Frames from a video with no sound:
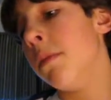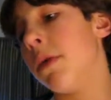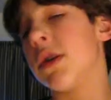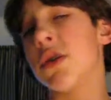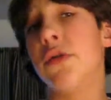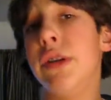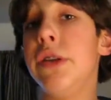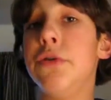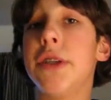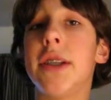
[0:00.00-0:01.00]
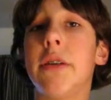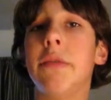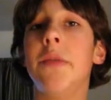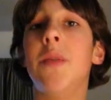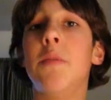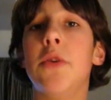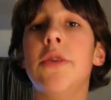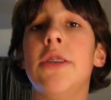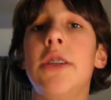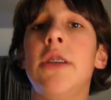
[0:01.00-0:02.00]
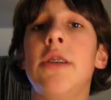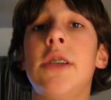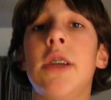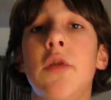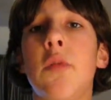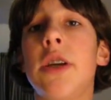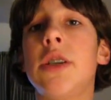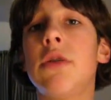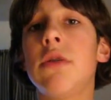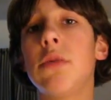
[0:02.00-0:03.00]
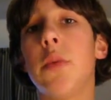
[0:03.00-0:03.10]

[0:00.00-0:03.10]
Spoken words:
because I only use it in emergency situations,